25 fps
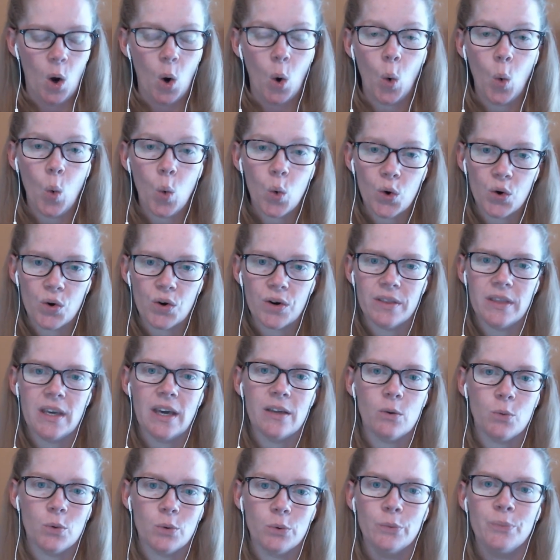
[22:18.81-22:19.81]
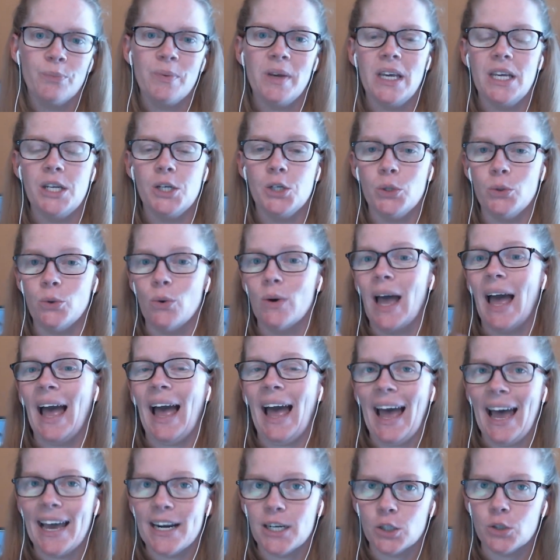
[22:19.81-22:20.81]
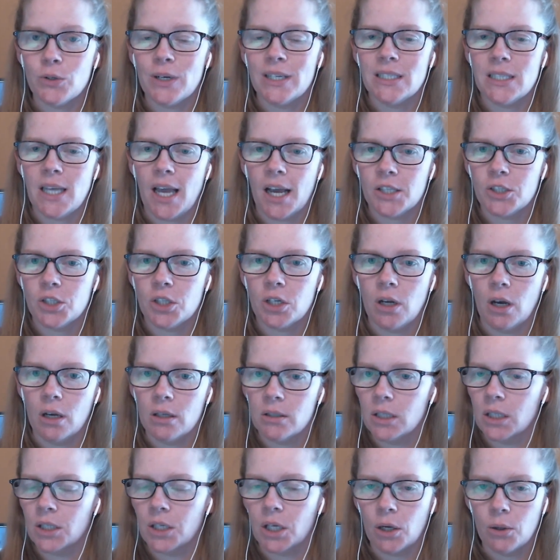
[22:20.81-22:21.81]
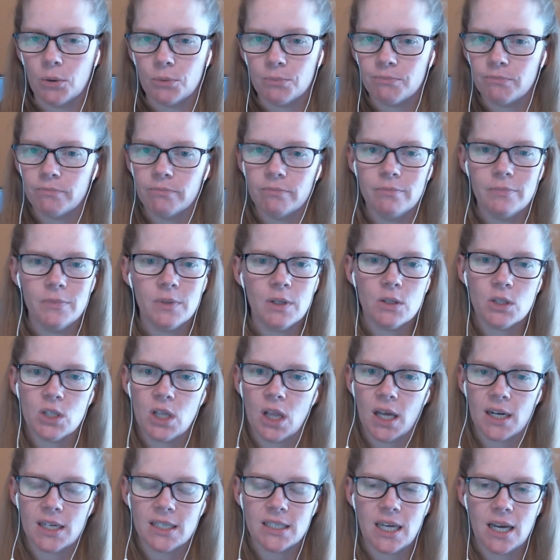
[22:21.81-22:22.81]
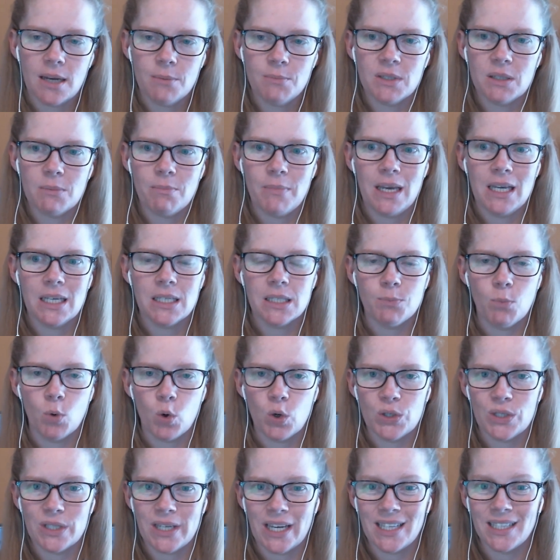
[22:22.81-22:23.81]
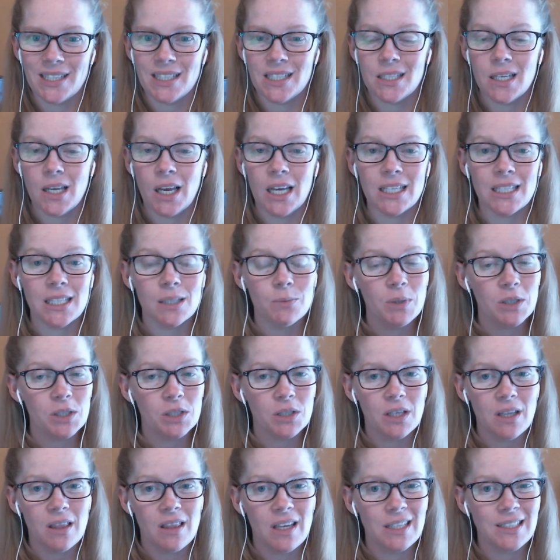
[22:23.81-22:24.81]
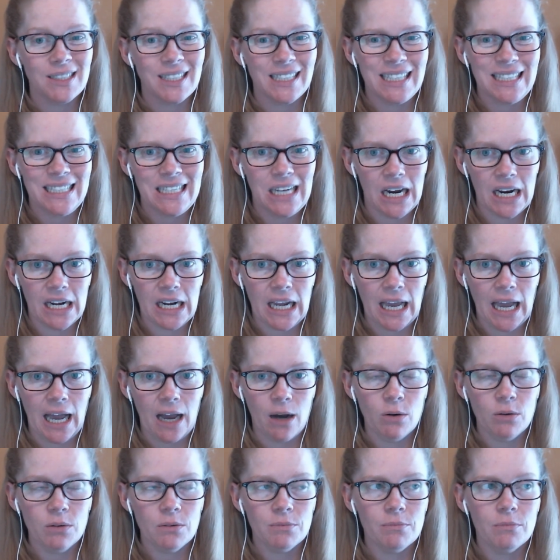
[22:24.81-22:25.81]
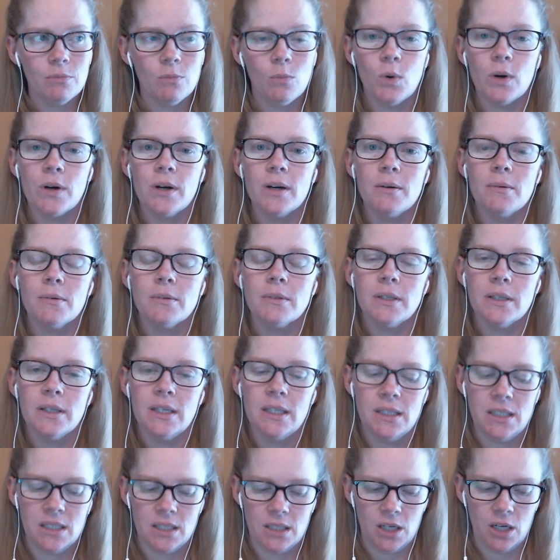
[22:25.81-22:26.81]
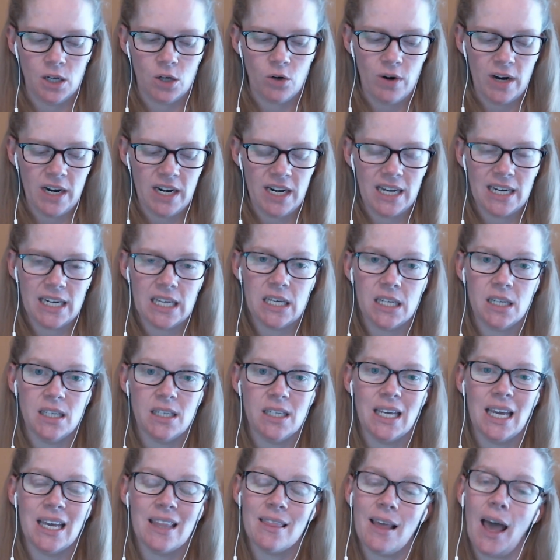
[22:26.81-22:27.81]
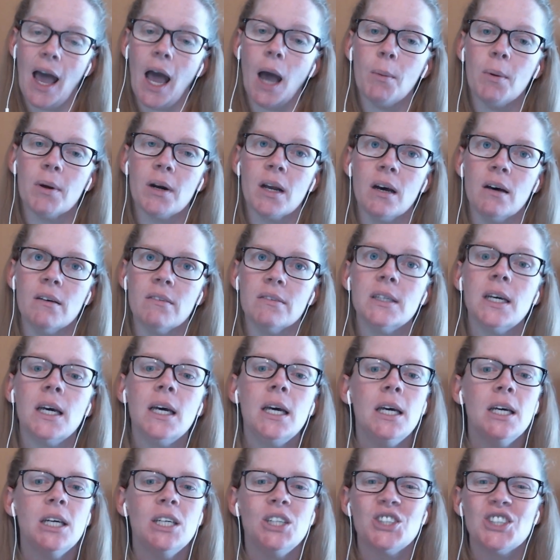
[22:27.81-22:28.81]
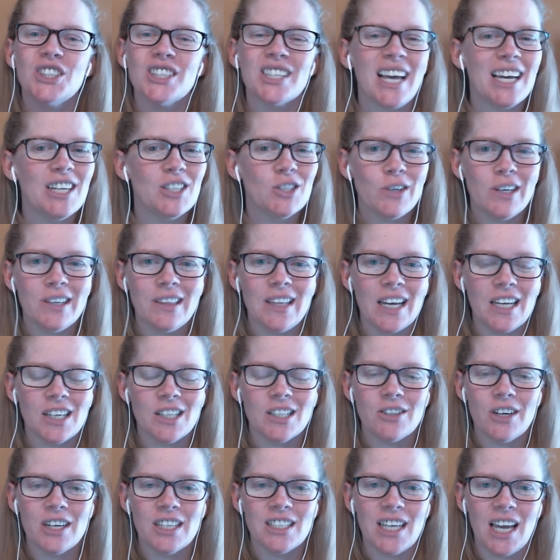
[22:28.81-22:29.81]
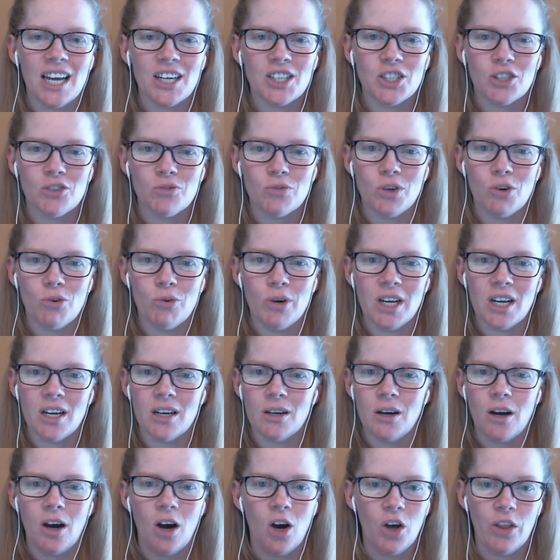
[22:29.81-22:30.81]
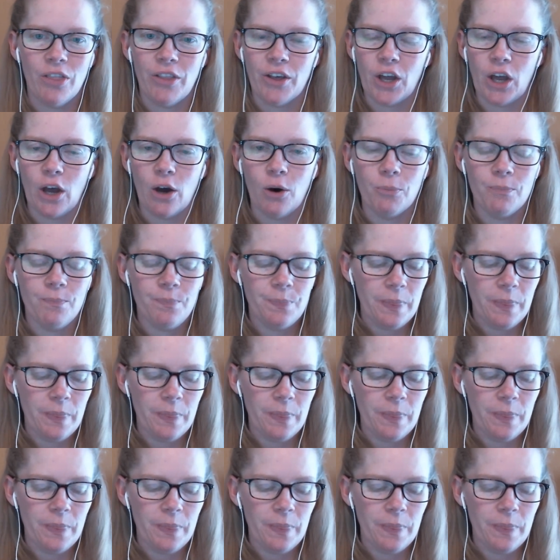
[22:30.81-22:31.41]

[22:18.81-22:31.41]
Or the other one would be to add a transaction on the go. There's a lot of times it makes more sense, especially things like dining out, where it's a great idea to get in the habit of just entering that transaction real quick on the go.